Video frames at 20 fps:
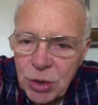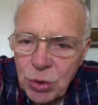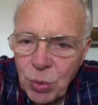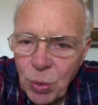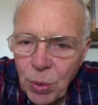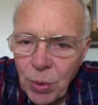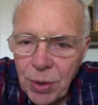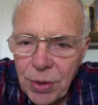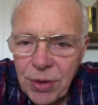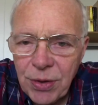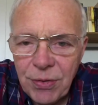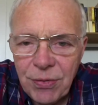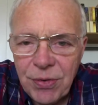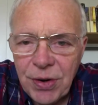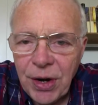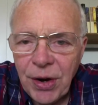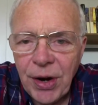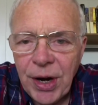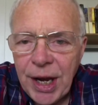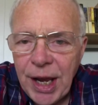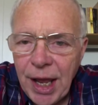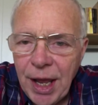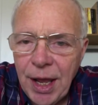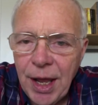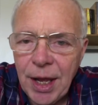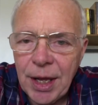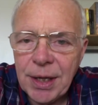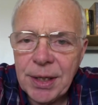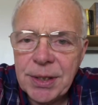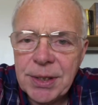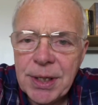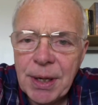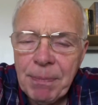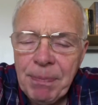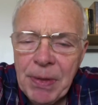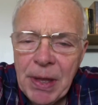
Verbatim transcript: toward the very end.